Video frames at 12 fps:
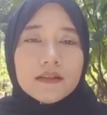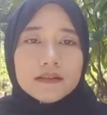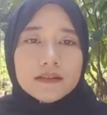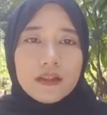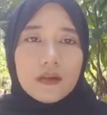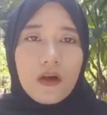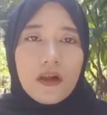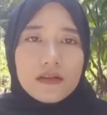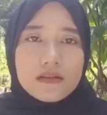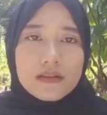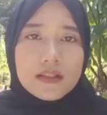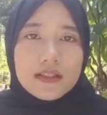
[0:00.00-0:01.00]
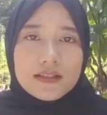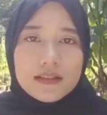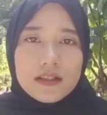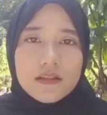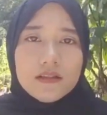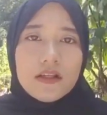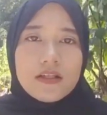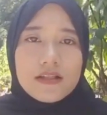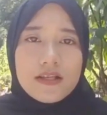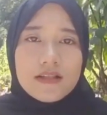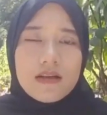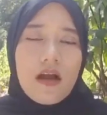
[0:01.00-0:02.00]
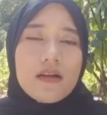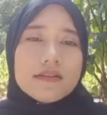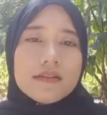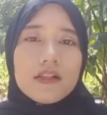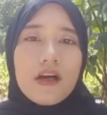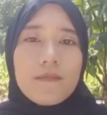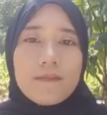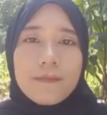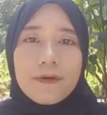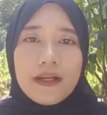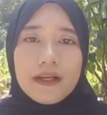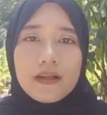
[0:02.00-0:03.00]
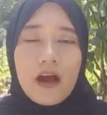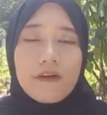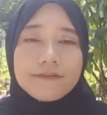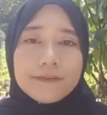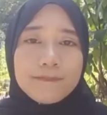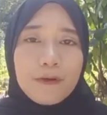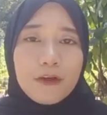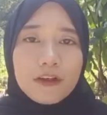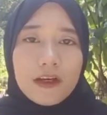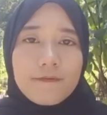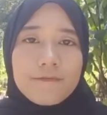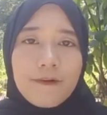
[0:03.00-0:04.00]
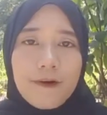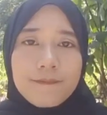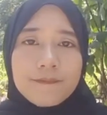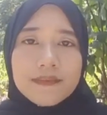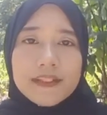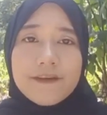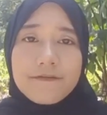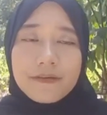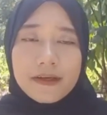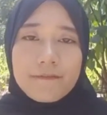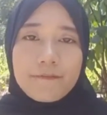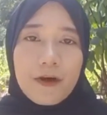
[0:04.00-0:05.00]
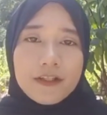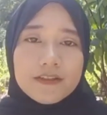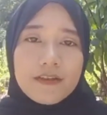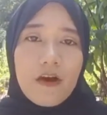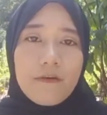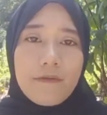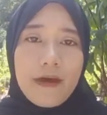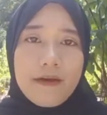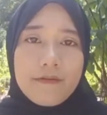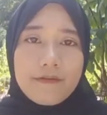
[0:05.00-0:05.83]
The goal is to understand all the components of the program from different points of view.